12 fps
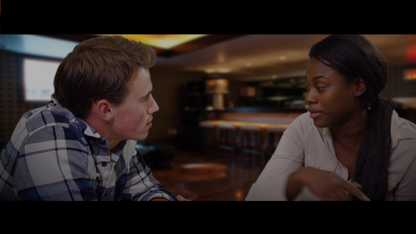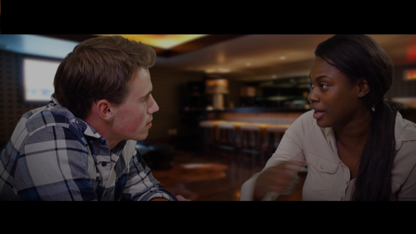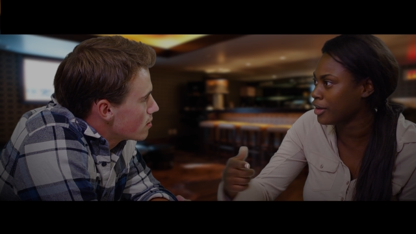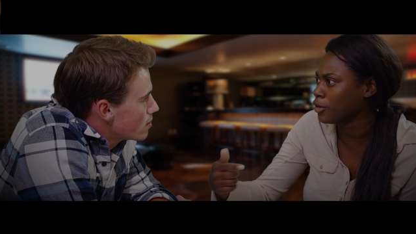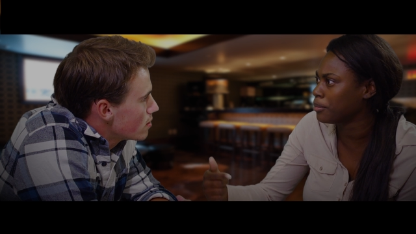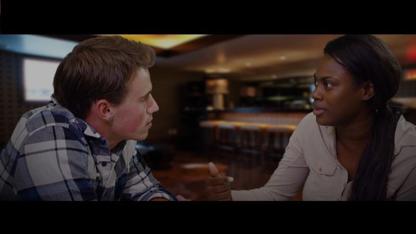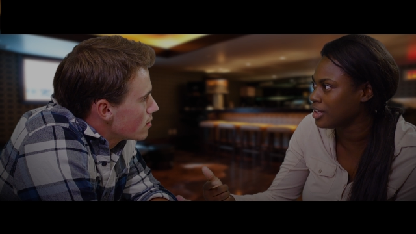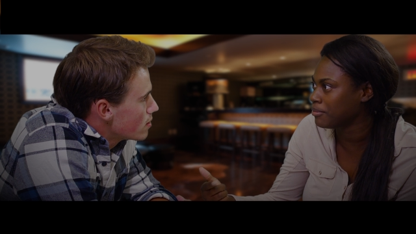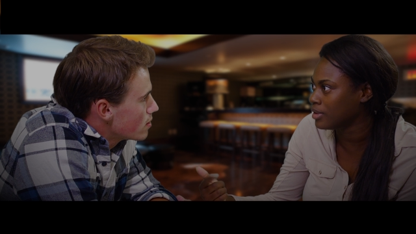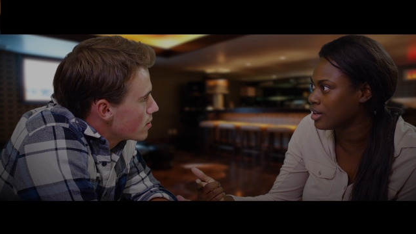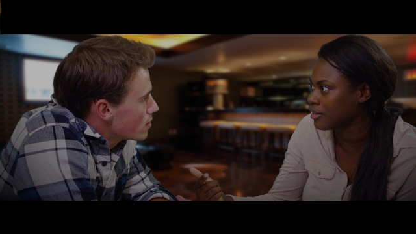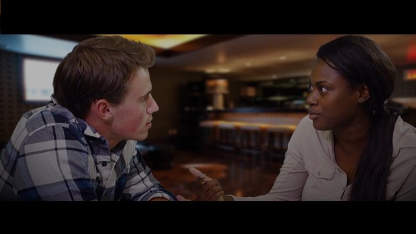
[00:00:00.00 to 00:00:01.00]
Speaker 1: but now you don't believe
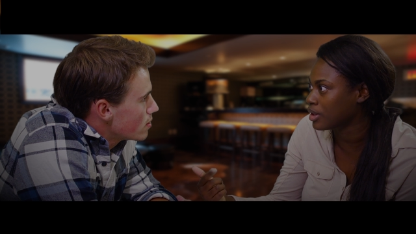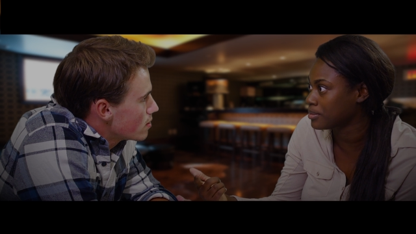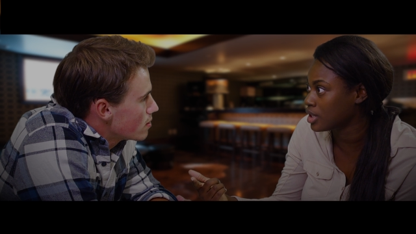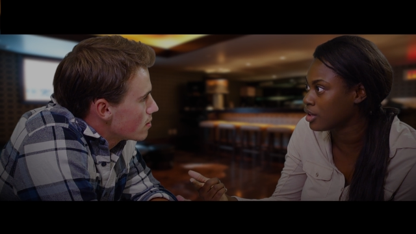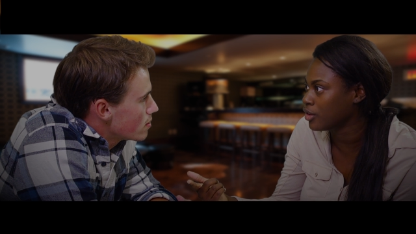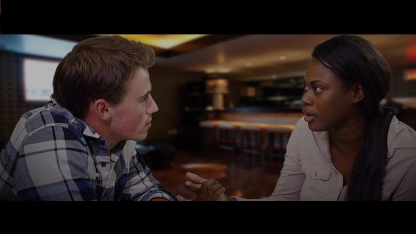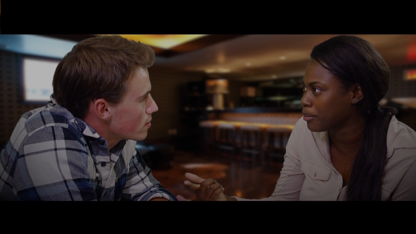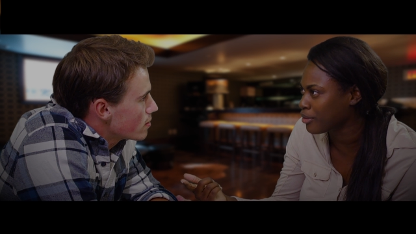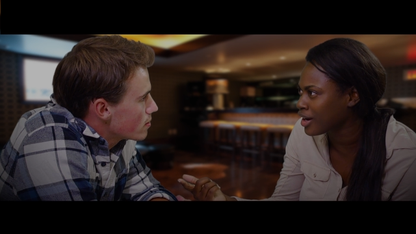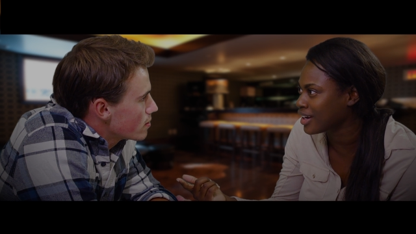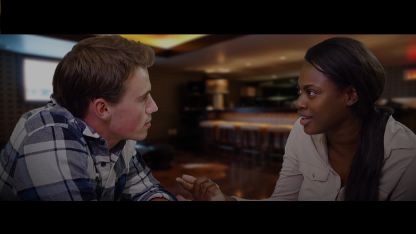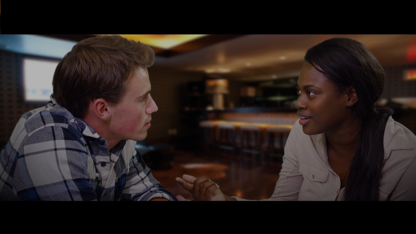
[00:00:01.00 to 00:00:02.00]
me enough when I'm telling you I'm
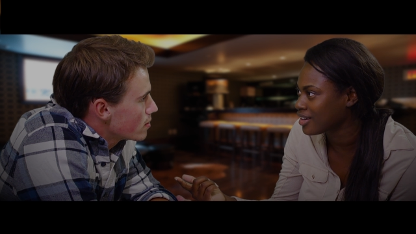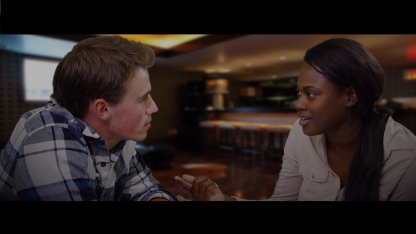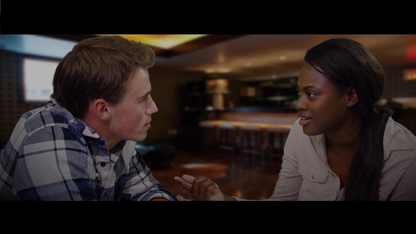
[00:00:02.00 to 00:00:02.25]
pregnant.